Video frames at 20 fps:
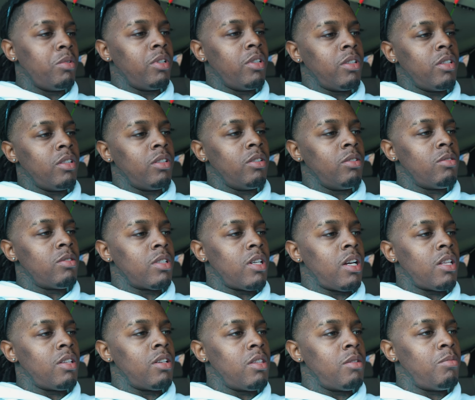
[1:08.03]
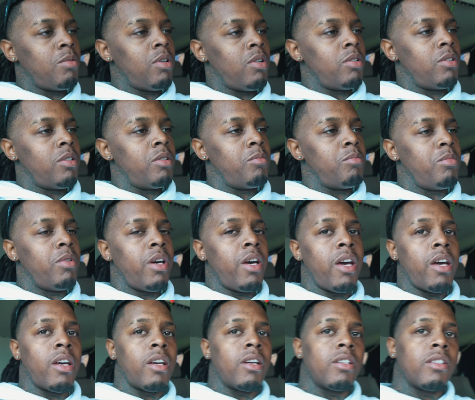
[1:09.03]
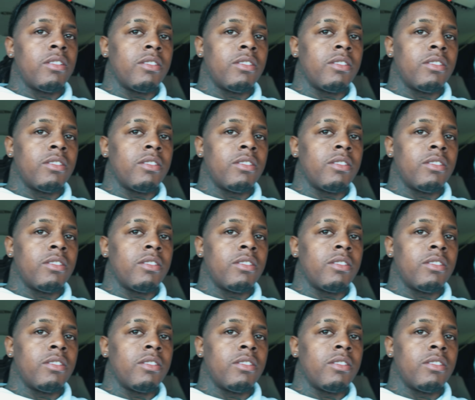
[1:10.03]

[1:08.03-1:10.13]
put it to use. Got the other pole in the back.